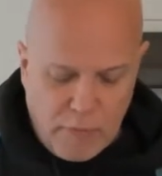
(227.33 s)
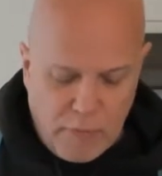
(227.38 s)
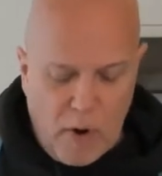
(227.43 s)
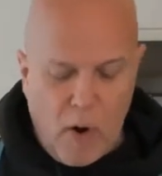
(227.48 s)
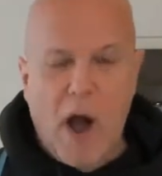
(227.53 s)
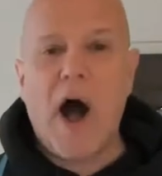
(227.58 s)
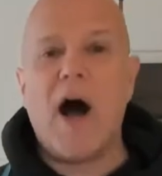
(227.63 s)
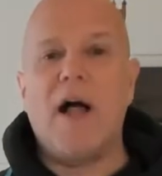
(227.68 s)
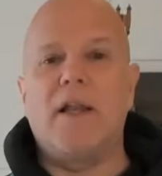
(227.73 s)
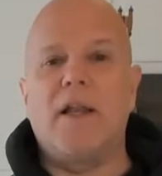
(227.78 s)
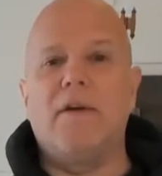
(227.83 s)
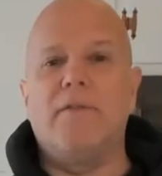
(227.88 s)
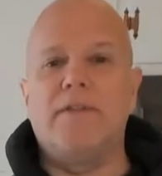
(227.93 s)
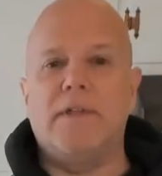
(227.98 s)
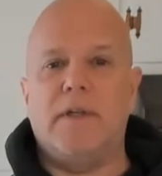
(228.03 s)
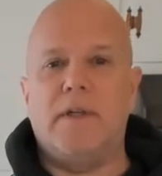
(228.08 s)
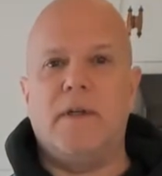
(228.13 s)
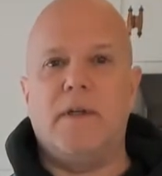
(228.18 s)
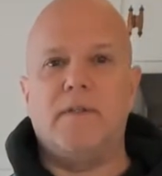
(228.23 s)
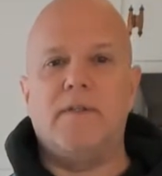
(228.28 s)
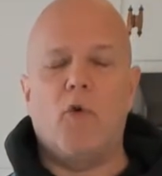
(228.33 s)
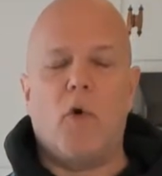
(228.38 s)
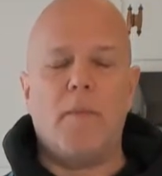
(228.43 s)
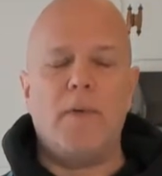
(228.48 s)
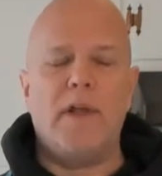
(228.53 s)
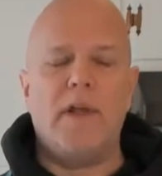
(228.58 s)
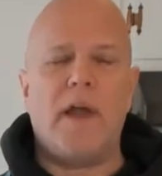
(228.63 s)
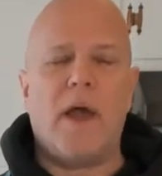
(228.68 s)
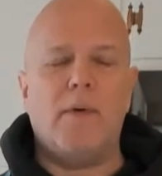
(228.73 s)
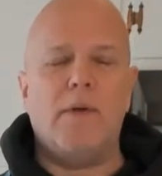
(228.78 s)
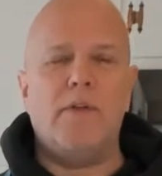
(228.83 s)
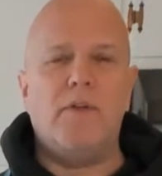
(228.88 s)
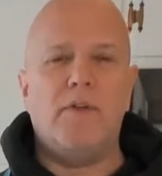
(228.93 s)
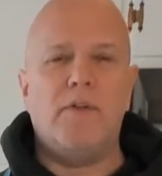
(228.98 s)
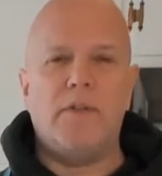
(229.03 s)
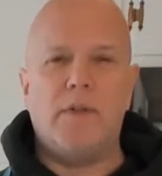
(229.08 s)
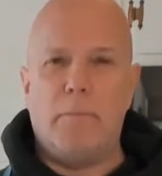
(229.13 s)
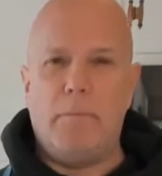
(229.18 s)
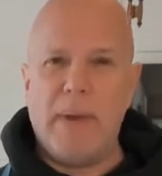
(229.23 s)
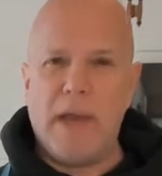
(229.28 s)
throw olives in this. Normally I would
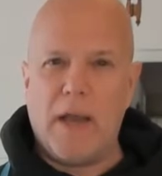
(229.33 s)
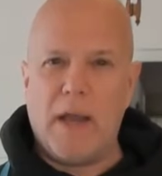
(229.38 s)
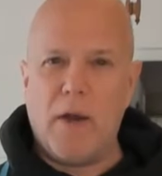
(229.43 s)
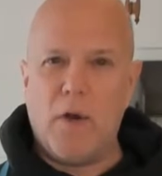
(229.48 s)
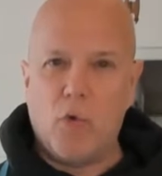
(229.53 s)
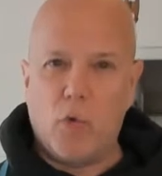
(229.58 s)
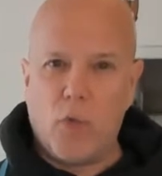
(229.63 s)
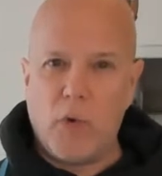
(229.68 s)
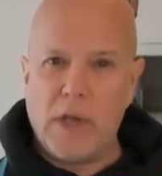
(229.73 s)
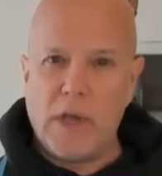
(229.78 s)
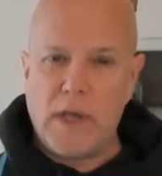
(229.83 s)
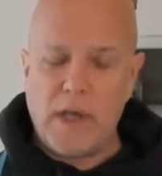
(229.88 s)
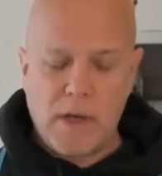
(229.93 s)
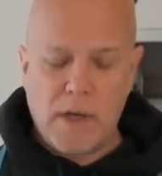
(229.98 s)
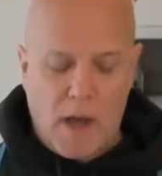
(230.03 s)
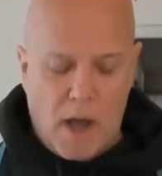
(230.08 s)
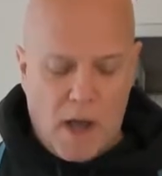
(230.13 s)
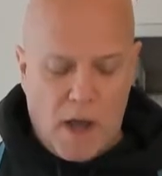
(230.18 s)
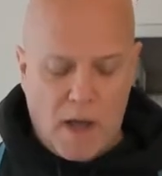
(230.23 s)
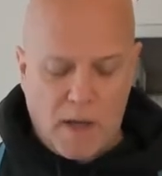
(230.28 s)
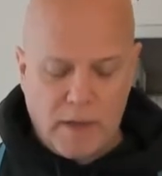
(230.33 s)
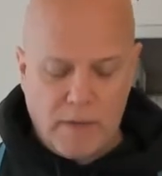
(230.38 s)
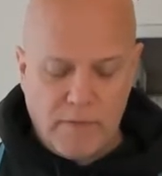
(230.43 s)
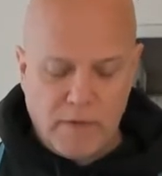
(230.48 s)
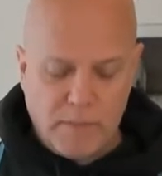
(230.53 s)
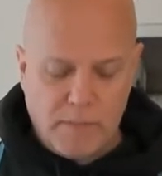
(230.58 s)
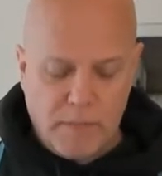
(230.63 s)
use the big green olives,